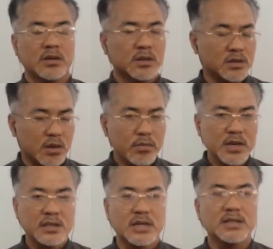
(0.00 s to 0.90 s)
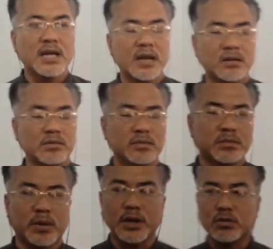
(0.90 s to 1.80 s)
Somebody says that
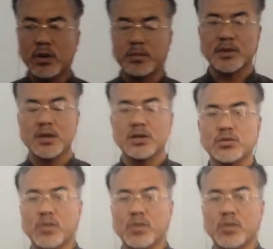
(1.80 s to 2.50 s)
particular person is